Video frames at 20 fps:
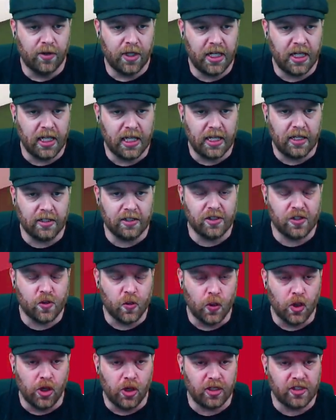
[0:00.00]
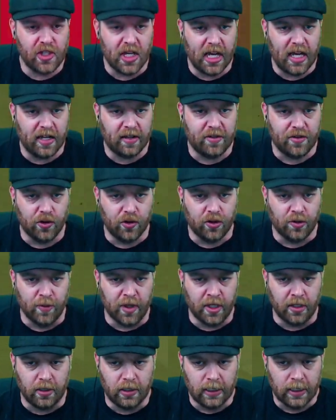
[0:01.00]
really just works hard through the
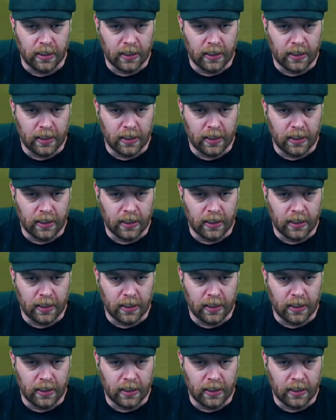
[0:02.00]
middle.